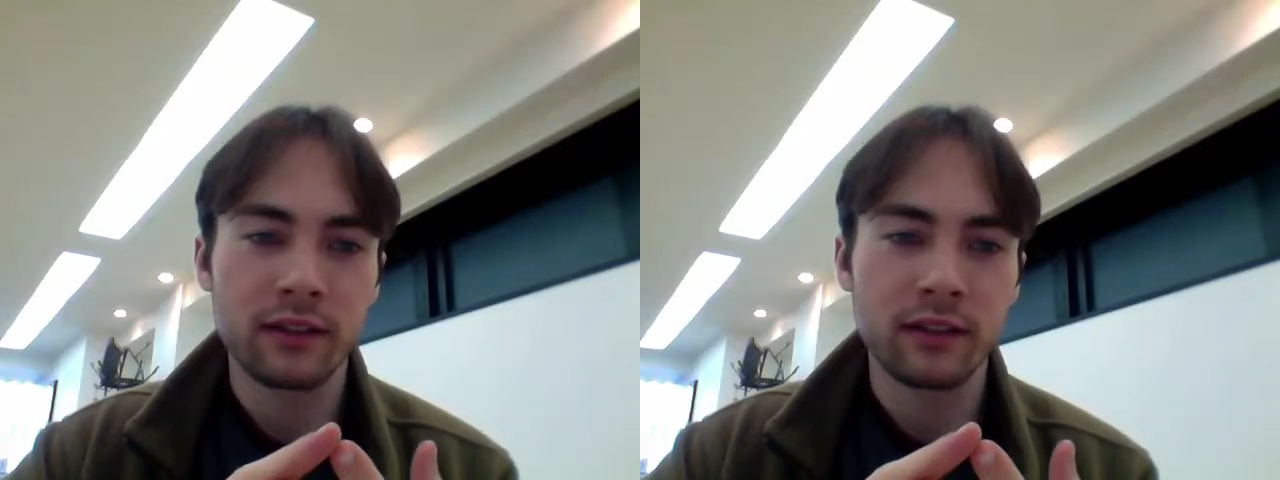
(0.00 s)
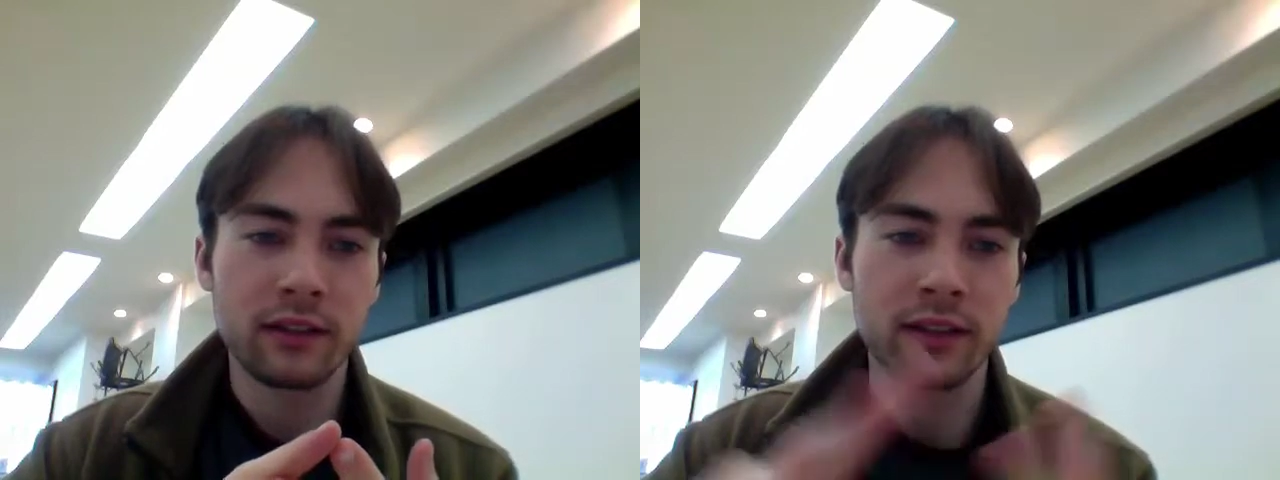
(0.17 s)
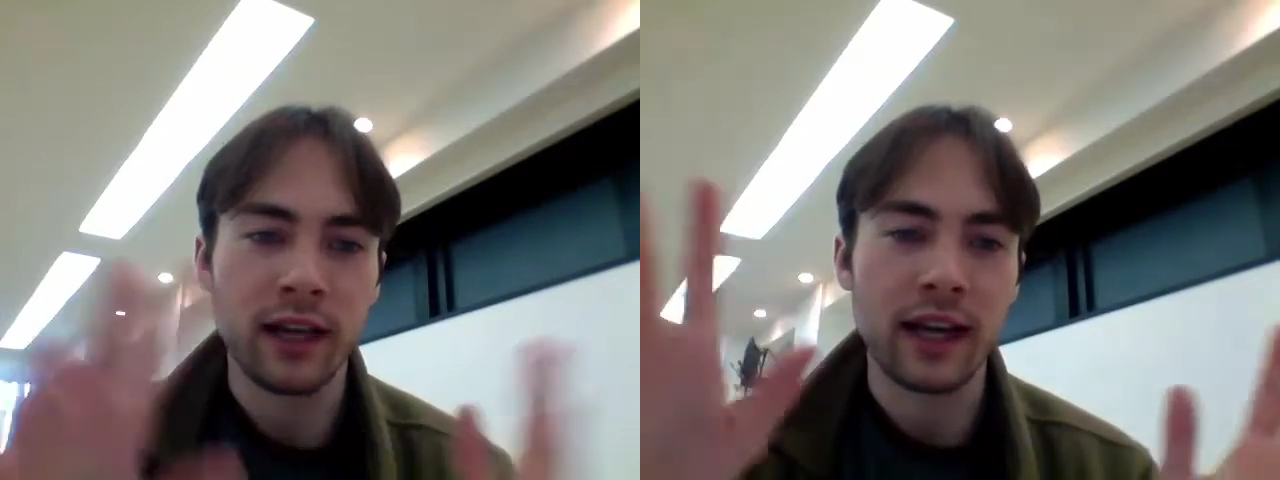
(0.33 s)

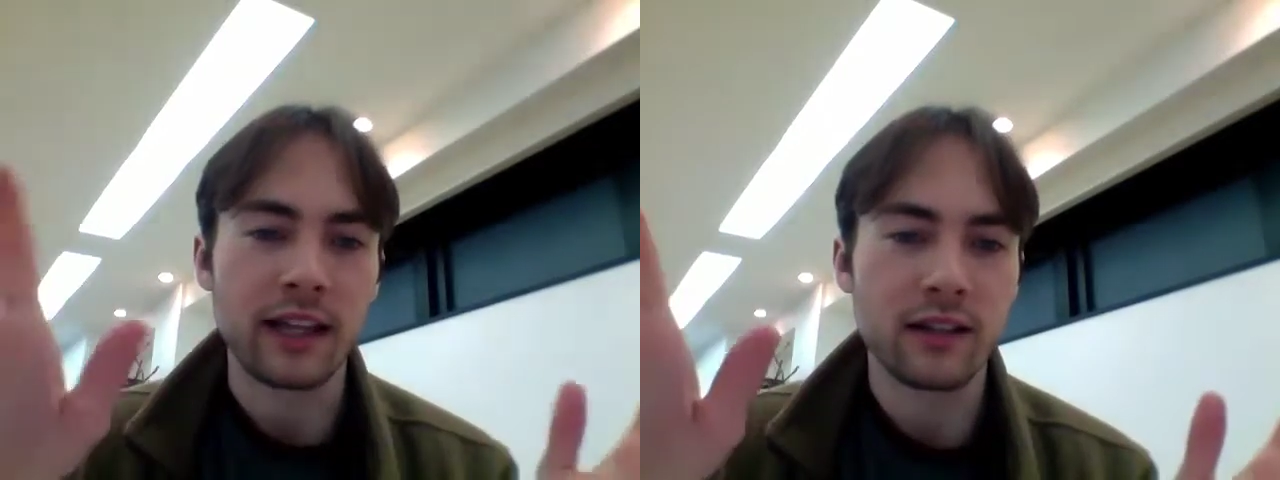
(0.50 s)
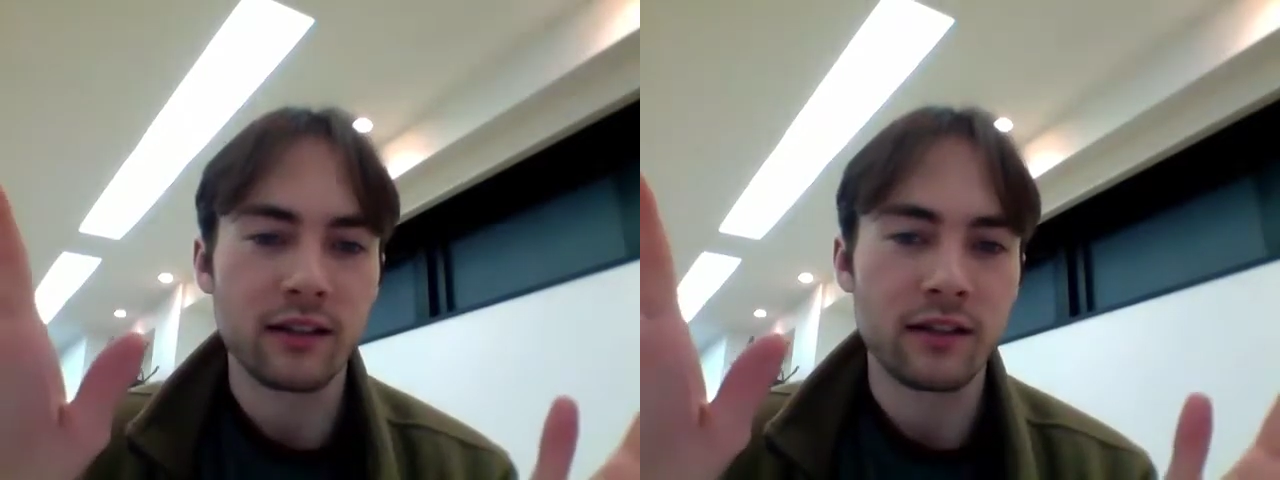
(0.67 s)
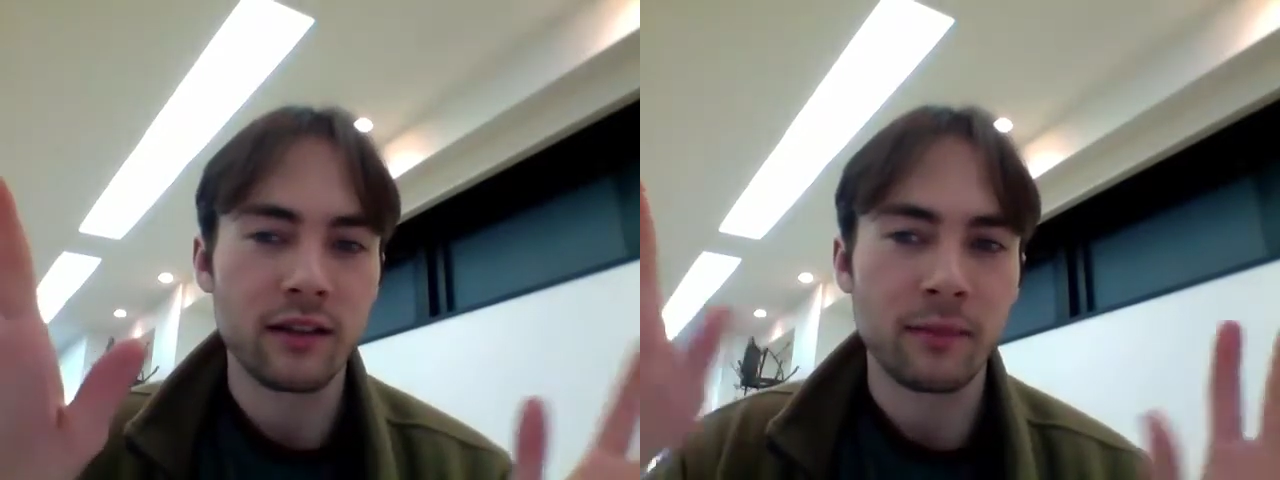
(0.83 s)
science,
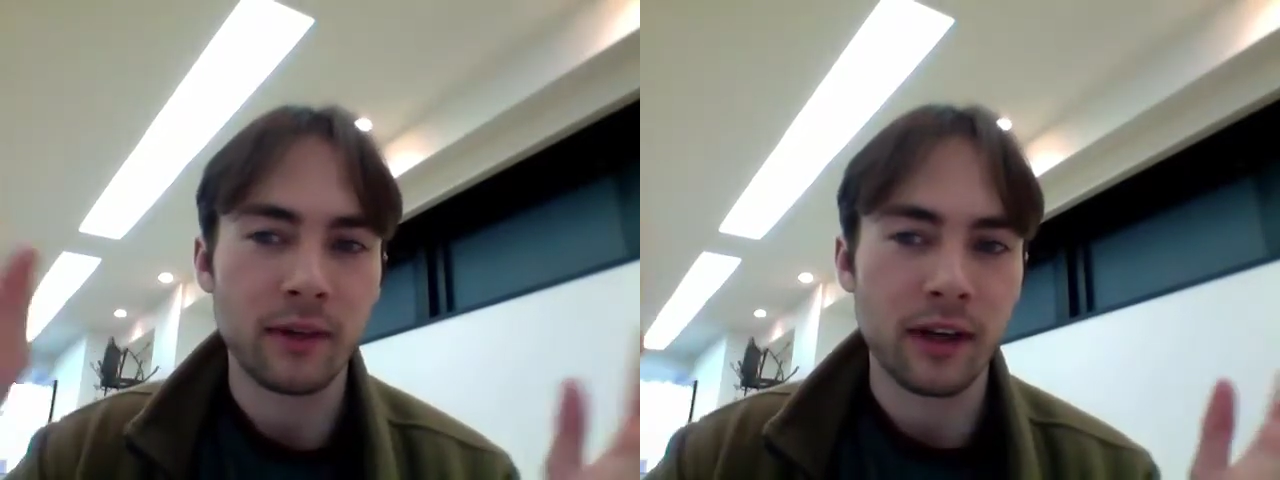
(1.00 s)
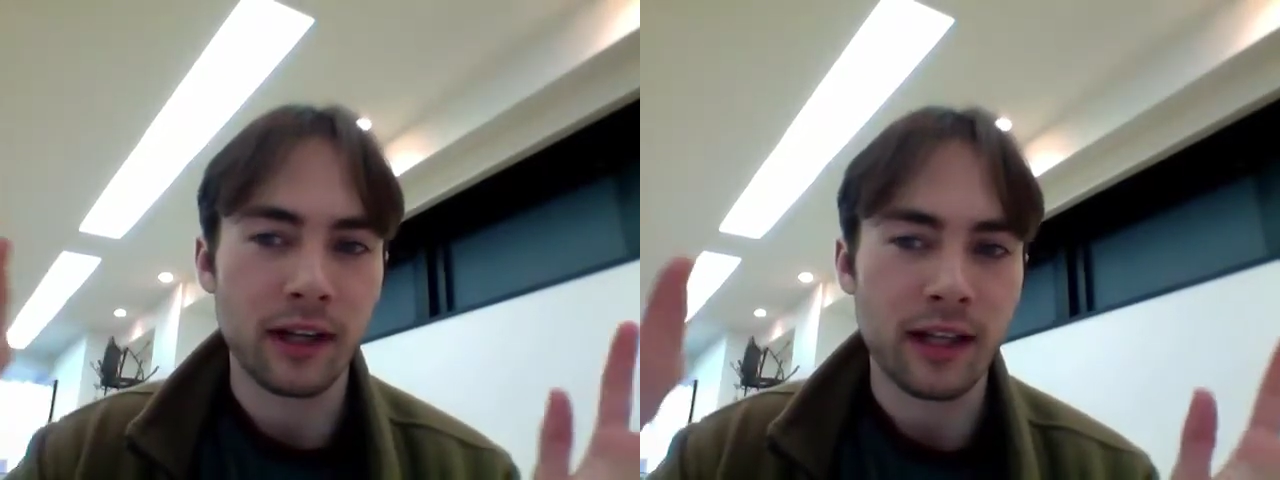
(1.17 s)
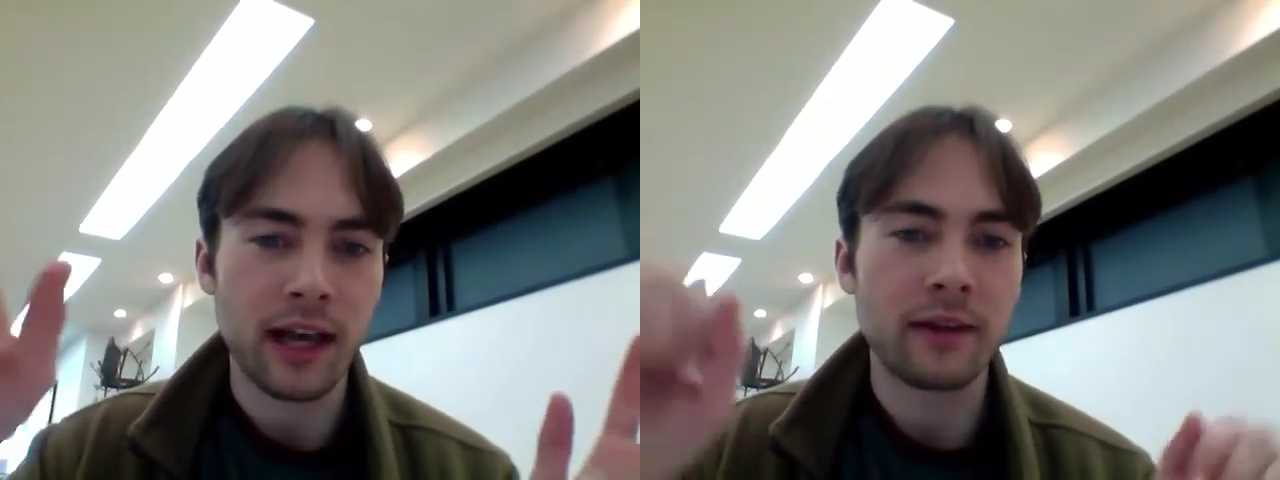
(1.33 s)
something
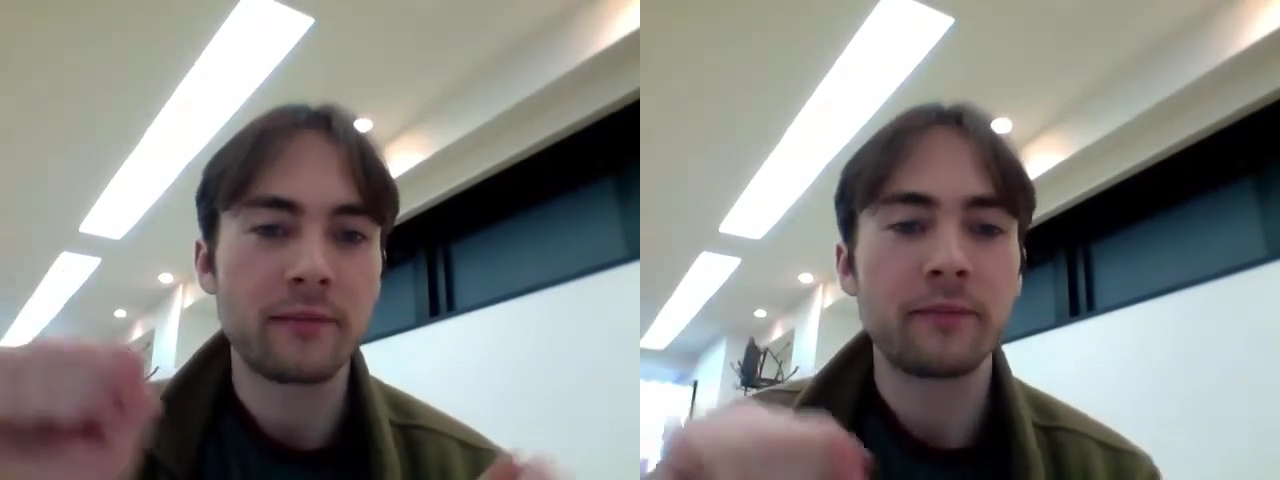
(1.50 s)
like that.